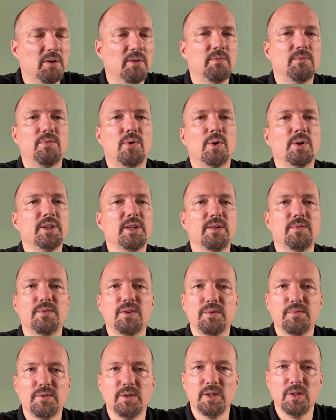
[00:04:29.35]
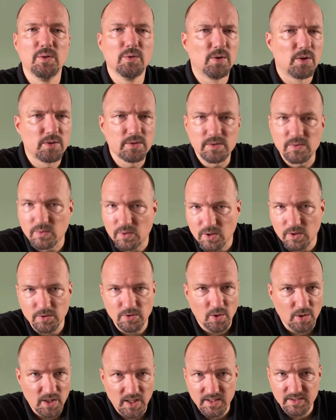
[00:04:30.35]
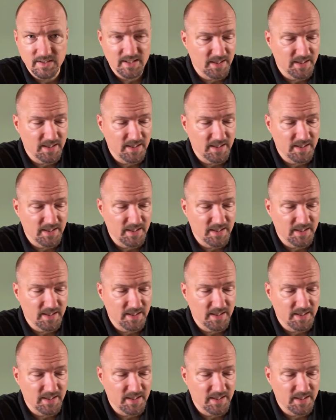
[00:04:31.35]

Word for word: 40, 50 euros or dollars.